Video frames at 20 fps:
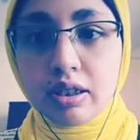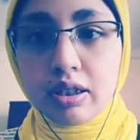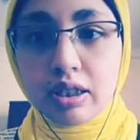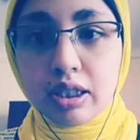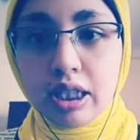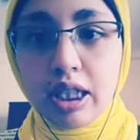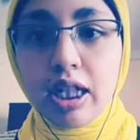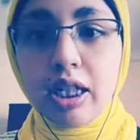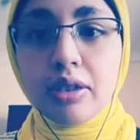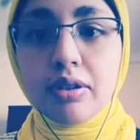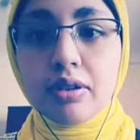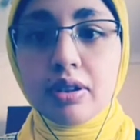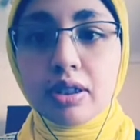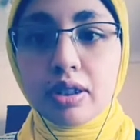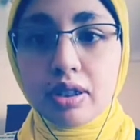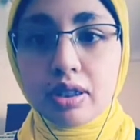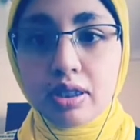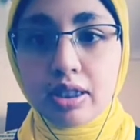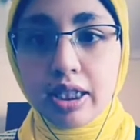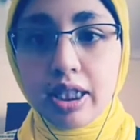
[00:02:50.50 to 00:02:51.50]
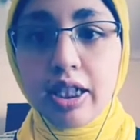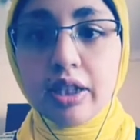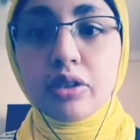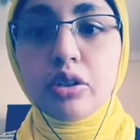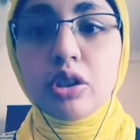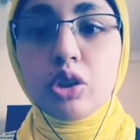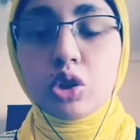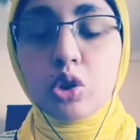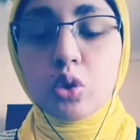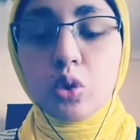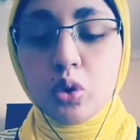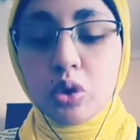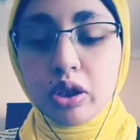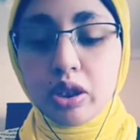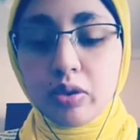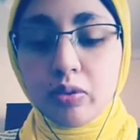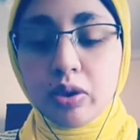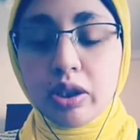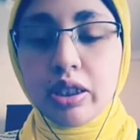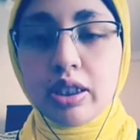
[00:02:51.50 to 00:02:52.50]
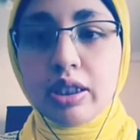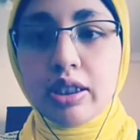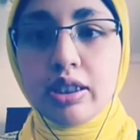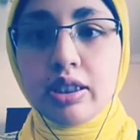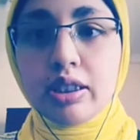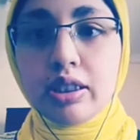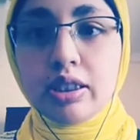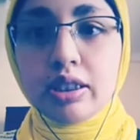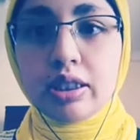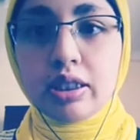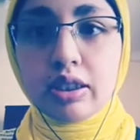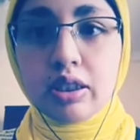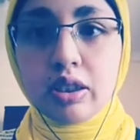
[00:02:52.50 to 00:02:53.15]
calmed down, so when he is